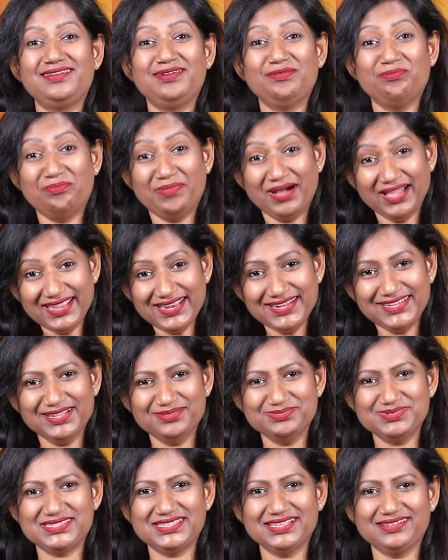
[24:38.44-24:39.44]
remind
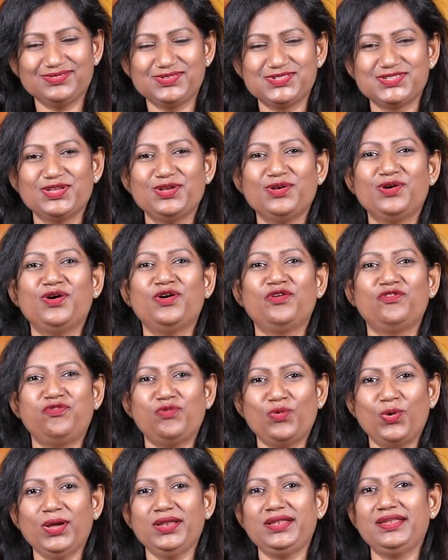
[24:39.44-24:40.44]
themselves of
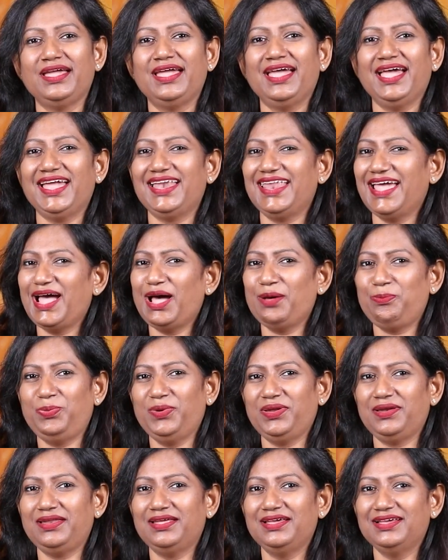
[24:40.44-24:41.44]
what had
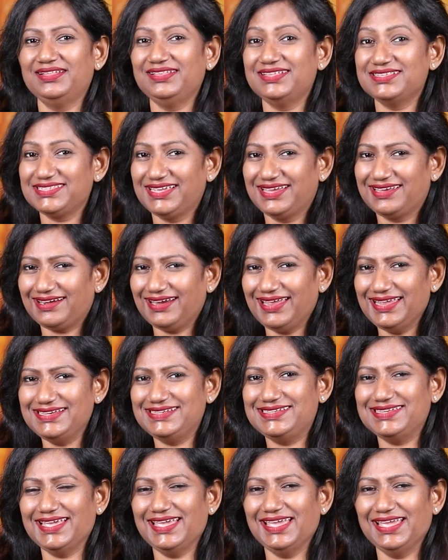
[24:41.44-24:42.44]
happened this
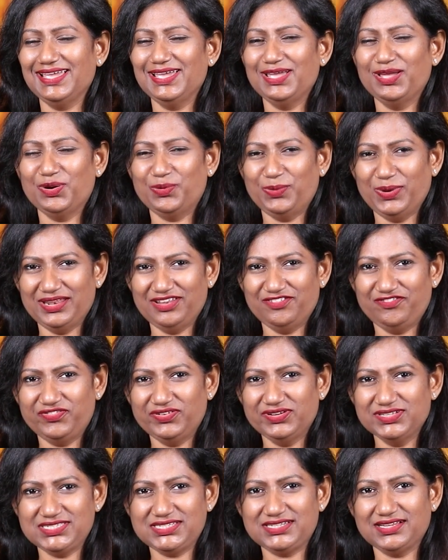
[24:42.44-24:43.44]
great day when the
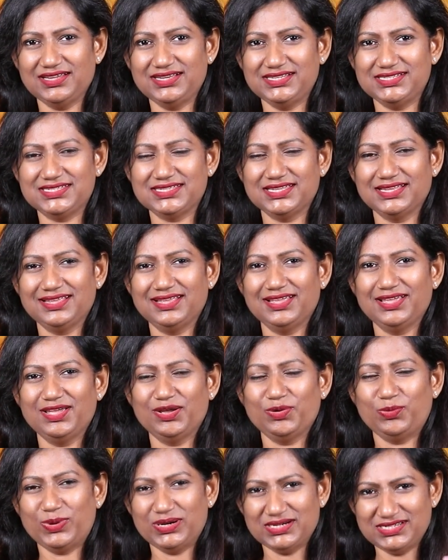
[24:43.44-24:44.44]
Philistines
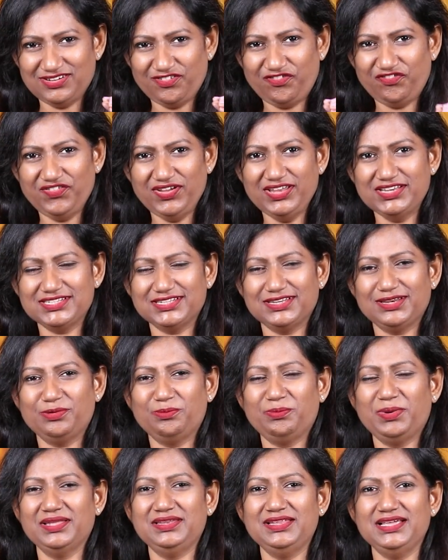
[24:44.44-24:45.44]
were defeated
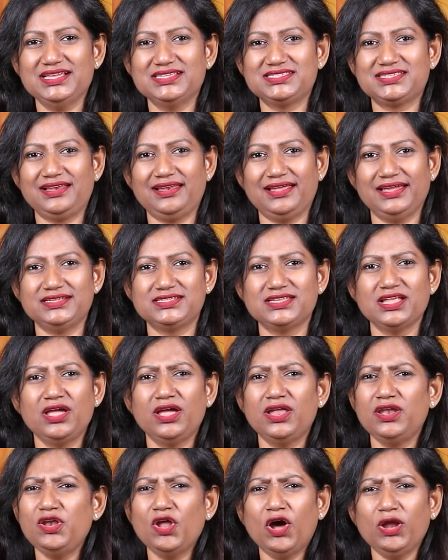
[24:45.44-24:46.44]
by the Israelites,
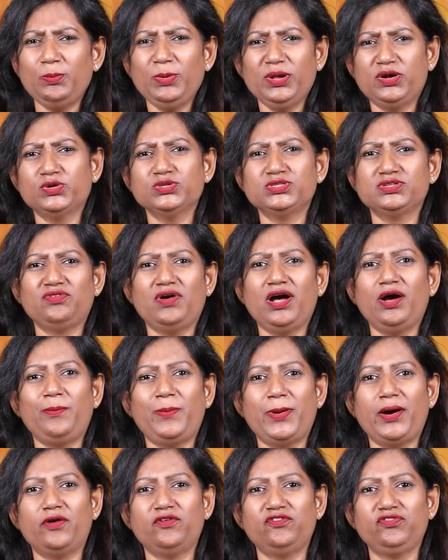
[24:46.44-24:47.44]
not because of how
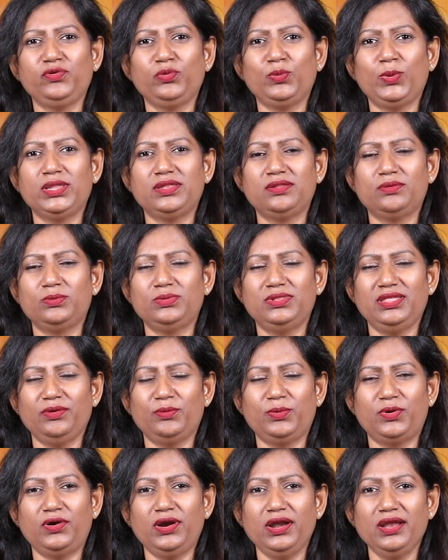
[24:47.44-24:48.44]
powerful they
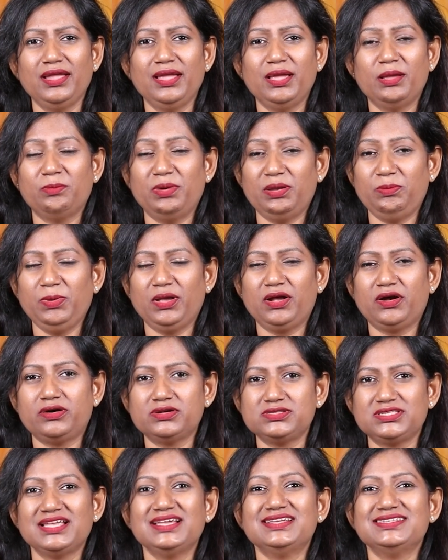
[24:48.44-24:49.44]
were, But
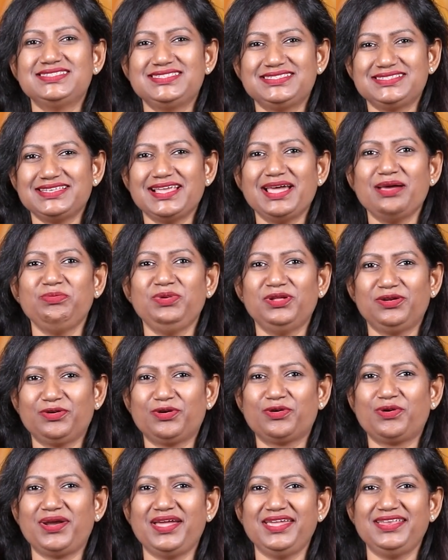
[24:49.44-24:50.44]
because Samuel
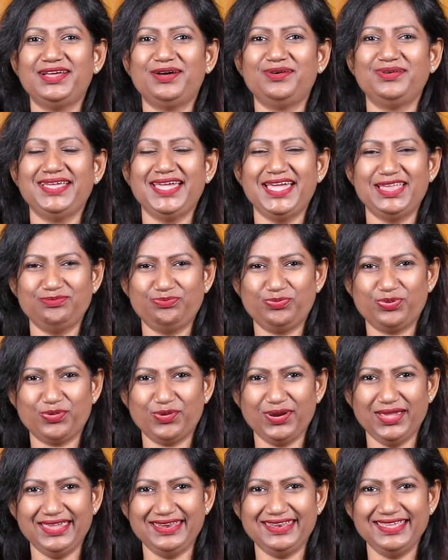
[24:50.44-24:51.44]
cried out and
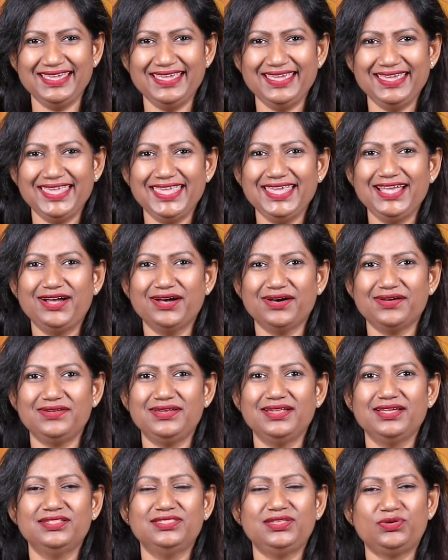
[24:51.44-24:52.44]
prayed, he
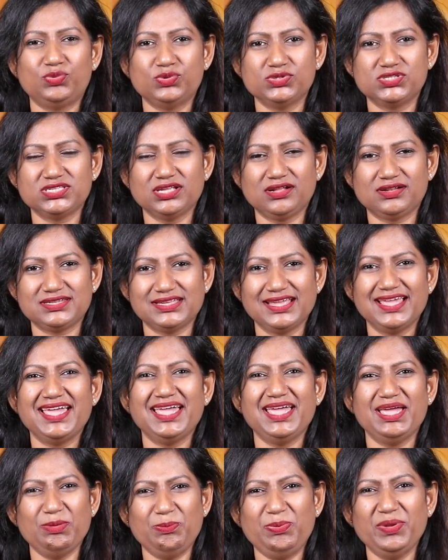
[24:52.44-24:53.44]
got the result,
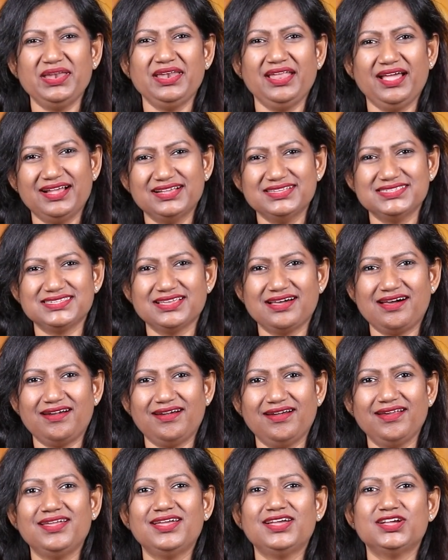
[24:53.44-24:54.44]

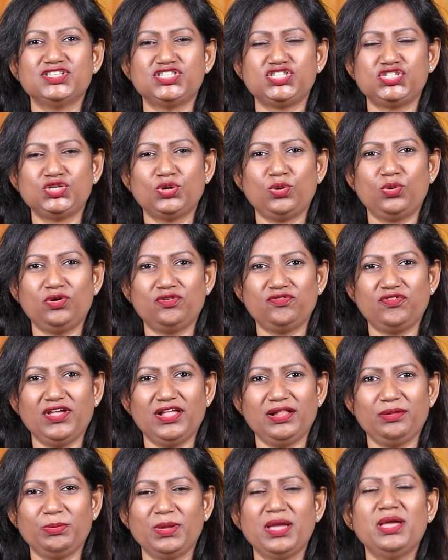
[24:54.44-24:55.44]
Eben-Hazar, a stone of
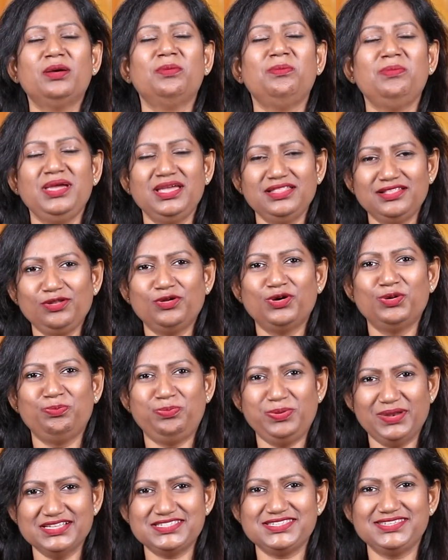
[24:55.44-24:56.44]
help. May the
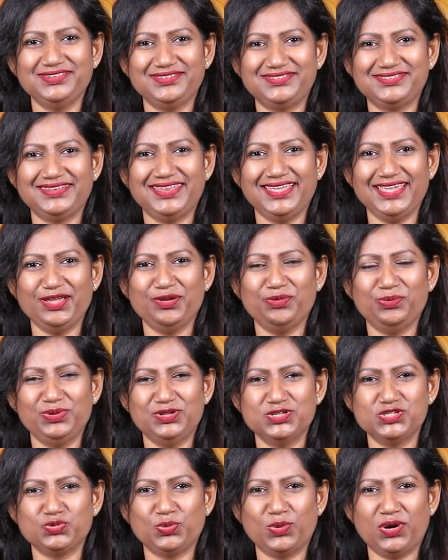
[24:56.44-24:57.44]
Lord bless you today
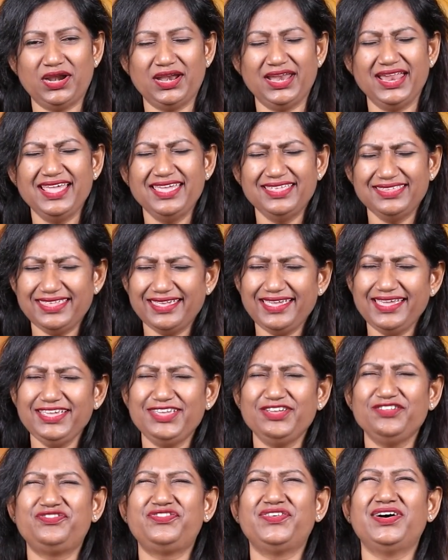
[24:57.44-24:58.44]
with his word.
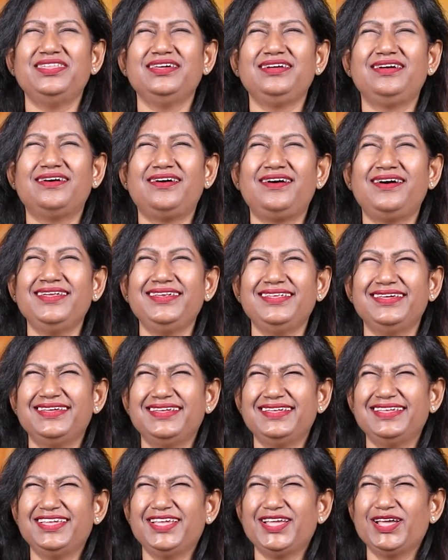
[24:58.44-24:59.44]
Thank you, Father God.
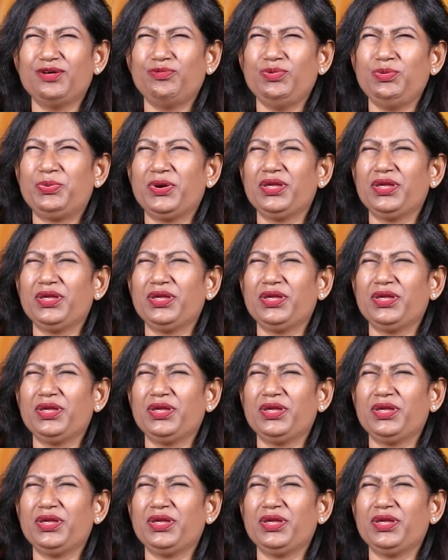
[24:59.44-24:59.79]
We